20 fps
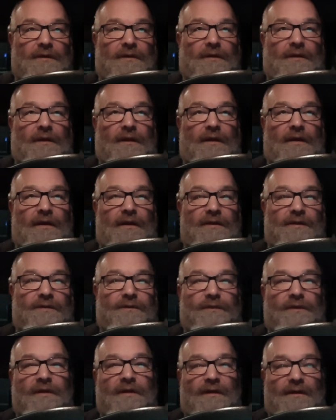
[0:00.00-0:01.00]
I got
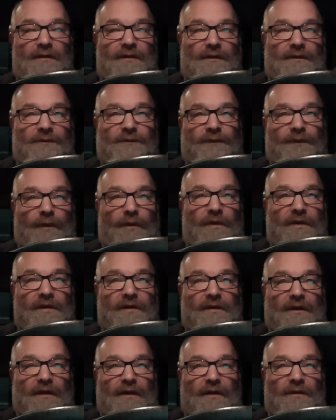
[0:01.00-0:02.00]

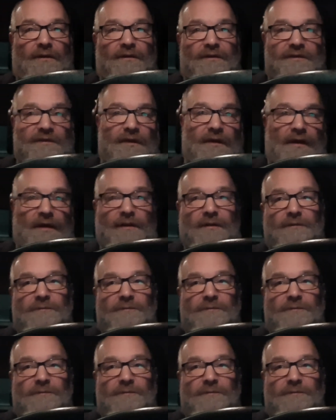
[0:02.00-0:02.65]
$340 on,